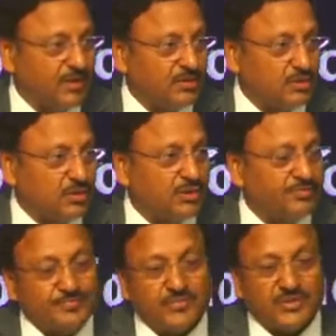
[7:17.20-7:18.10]
So,
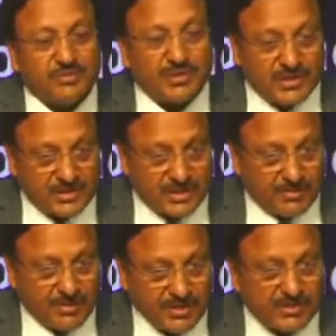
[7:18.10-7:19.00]
budgets are
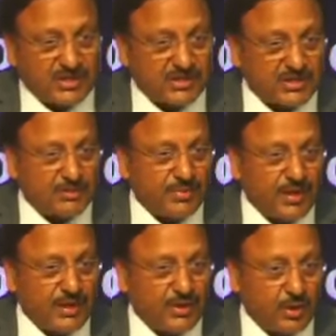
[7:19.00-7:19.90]
being sanctioned by
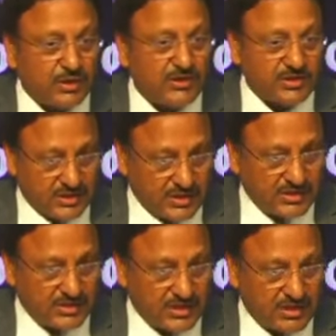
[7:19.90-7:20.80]
all the
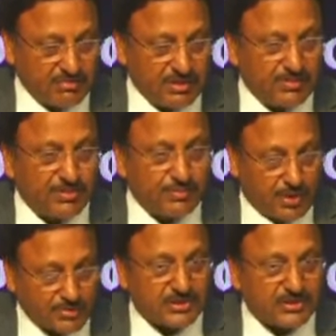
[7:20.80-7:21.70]
states and we have been
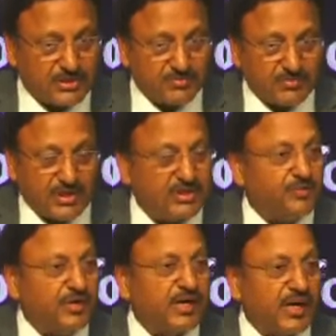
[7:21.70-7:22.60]
promised that they
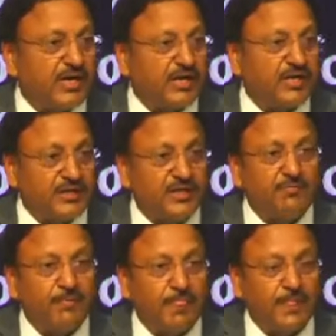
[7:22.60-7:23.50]
will try and get
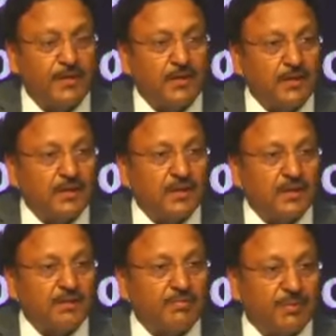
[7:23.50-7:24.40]
the
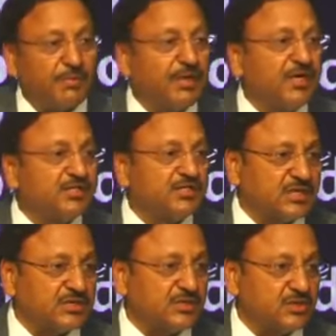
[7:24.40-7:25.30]
permanent
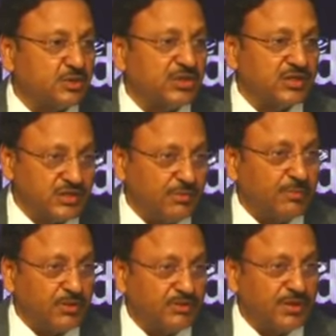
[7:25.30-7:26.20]
structures to the extent
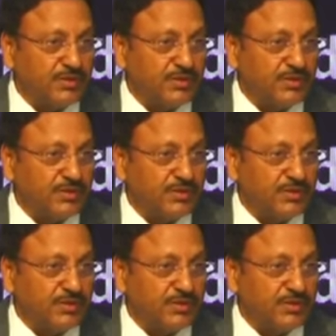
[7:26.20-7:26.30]
possible.